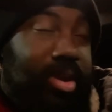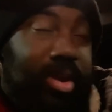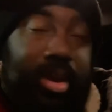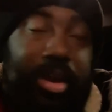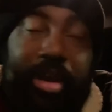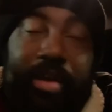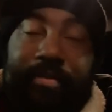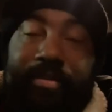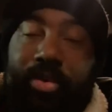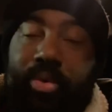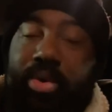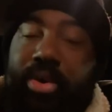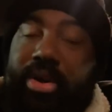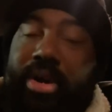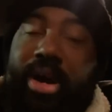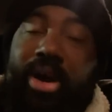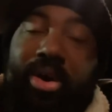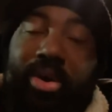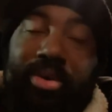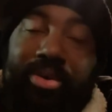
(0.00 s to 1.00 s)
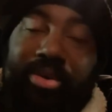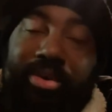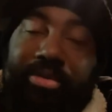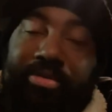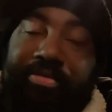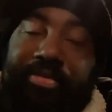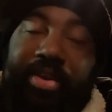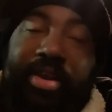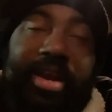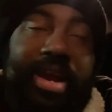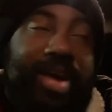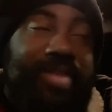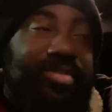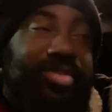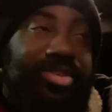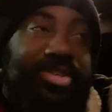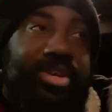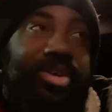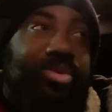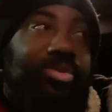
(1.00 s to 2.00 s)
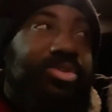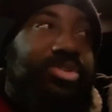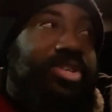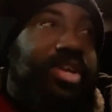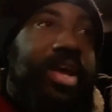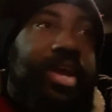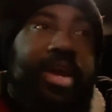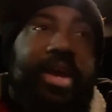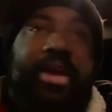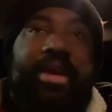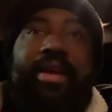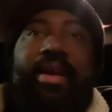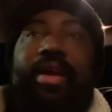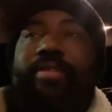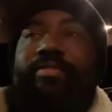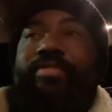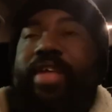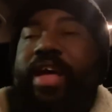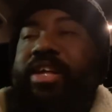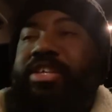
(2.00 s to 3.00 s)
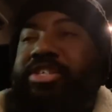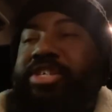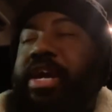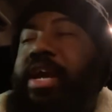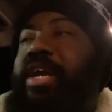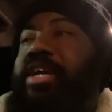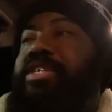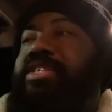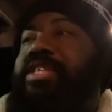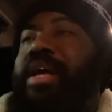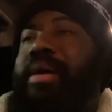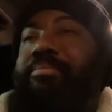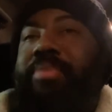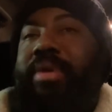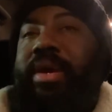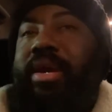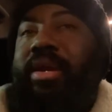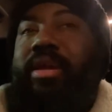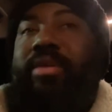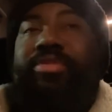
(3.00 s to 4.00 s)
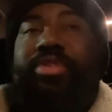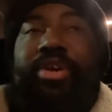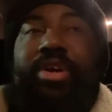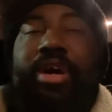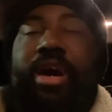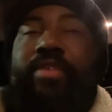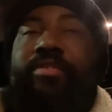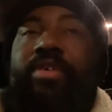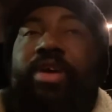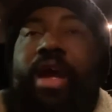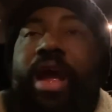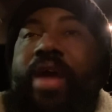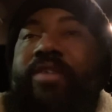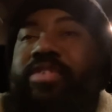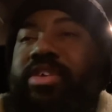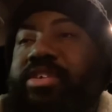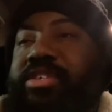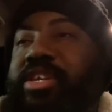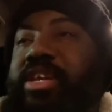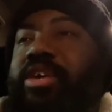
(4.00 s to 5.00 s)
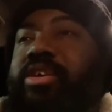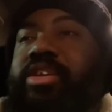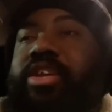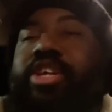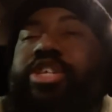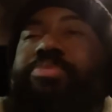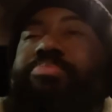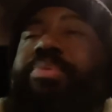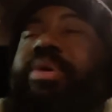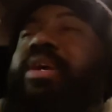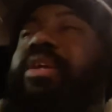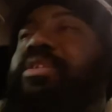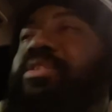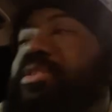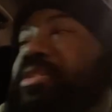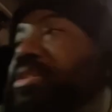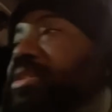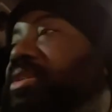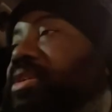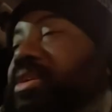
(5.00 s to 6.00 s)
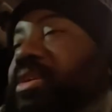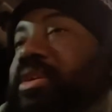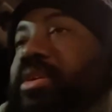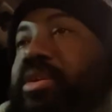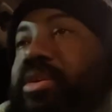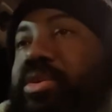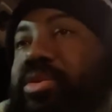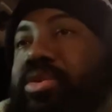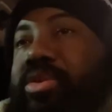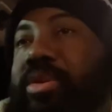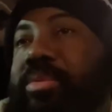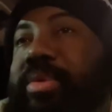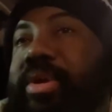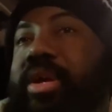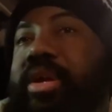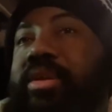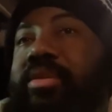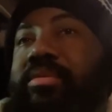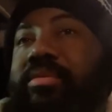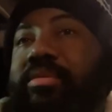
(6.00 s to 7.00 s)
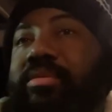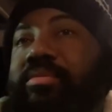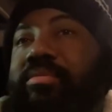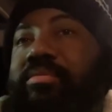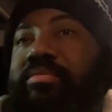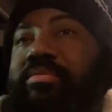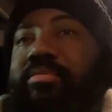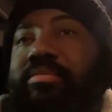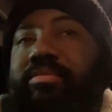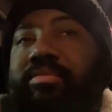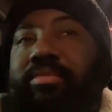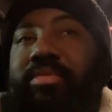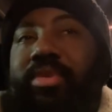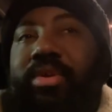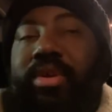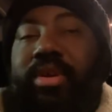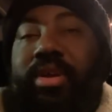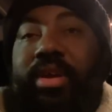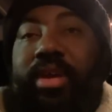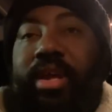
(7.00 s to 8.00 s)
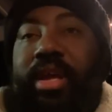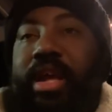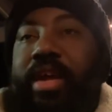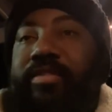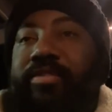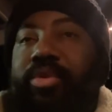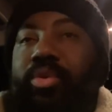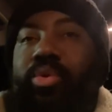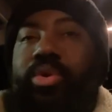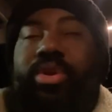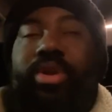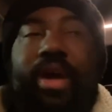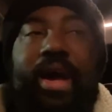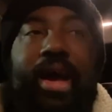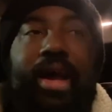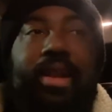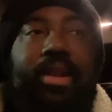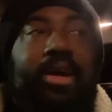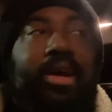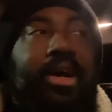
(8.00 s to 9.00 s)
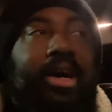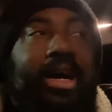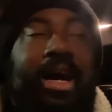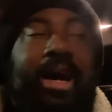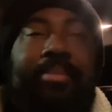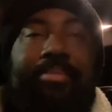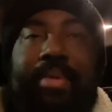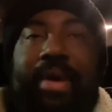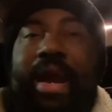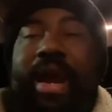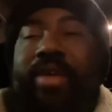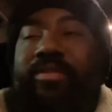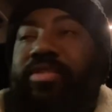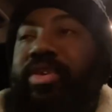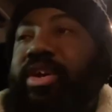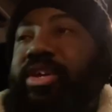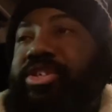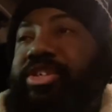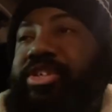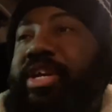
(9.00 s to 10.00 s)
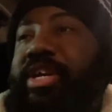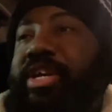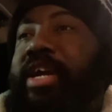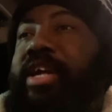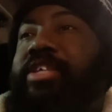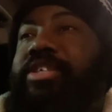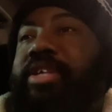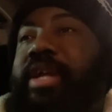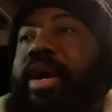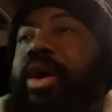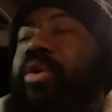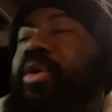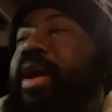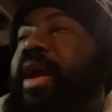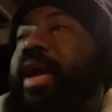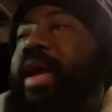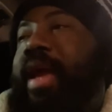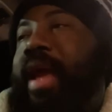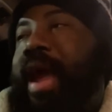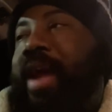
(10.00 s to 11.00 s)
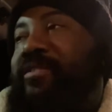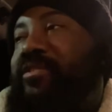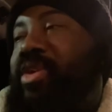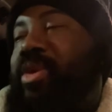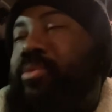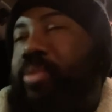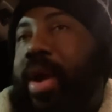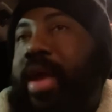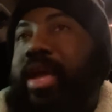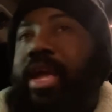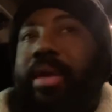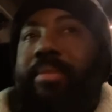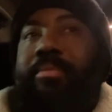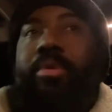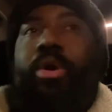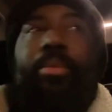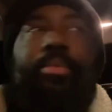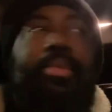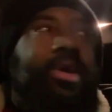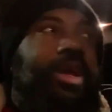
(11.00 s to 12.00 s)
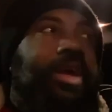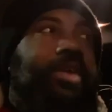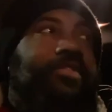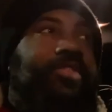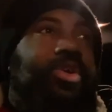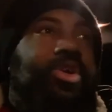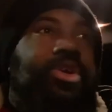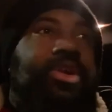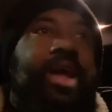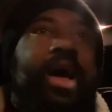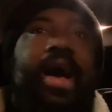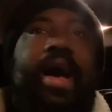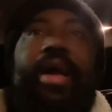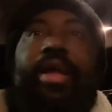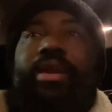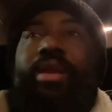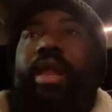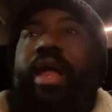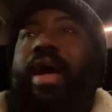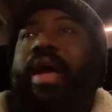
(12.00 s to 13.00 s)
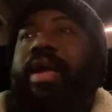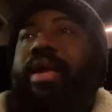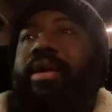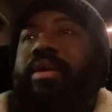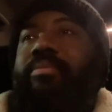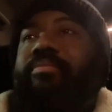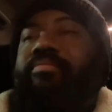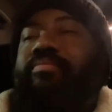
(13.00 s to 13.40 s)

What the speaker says: If you are not on your feet every single second, if that check is not big enough to cover every single expense, you know what I mean? If you are not up every chance, like, okay, every waking moment, if you're not, like,